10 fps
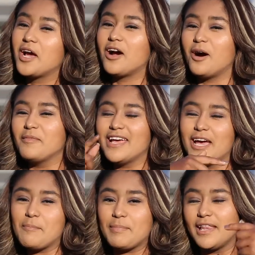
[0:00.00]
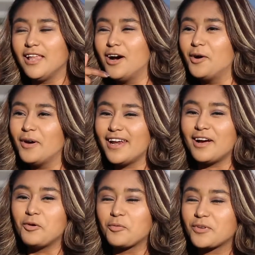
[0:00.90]
comment below and
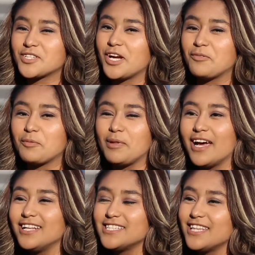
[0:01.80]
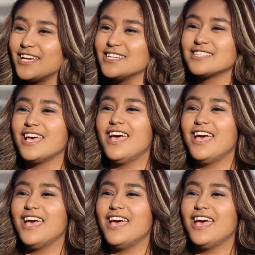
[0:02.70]
I will try and reply to this.